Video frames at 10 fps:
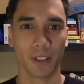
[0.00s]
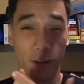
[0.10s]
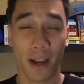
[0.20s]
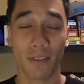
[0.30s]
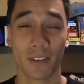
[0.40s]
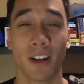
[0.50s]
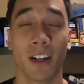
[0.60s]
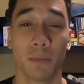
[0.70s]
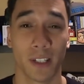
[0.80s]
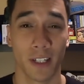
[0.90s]
The amount of
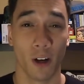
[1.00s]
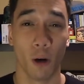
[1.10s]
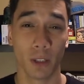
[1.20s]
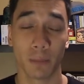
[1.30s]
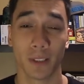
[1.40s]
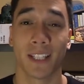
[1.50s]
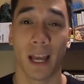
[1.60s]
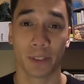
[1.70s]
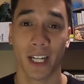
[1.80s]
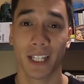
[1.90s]
times that I open up a
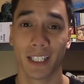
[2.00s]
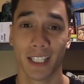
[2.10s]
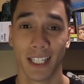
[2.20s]
Snapchat